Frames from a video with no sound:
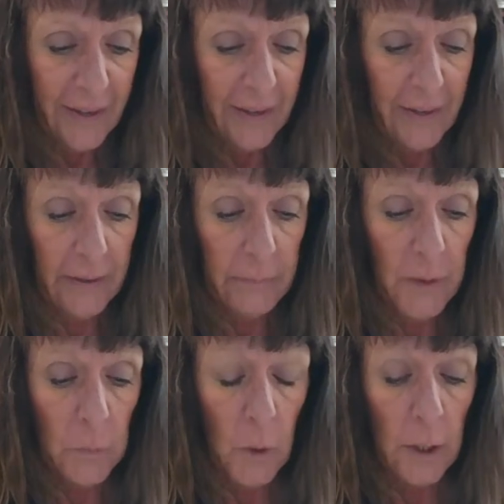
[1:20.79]

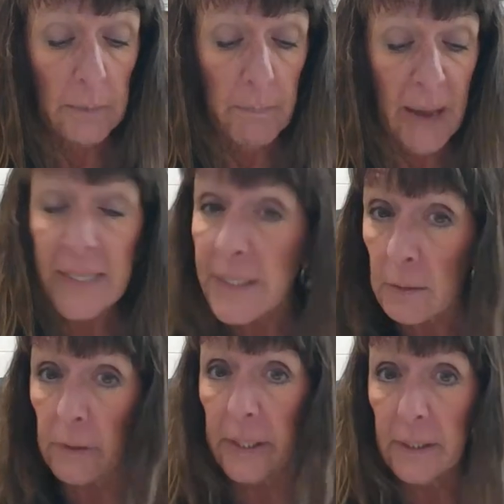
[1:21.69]
The word
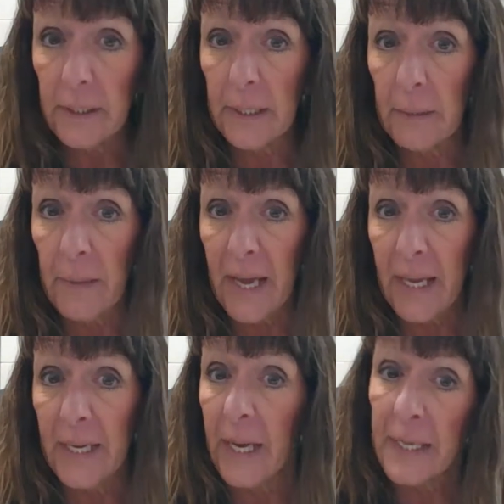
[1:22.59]
masonry,
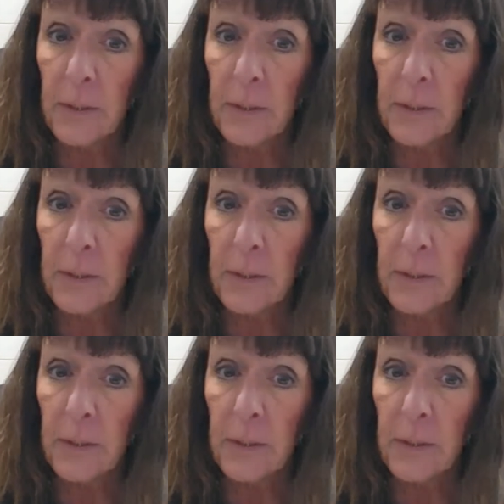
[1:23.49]
M-A-S-O-N-R-Y,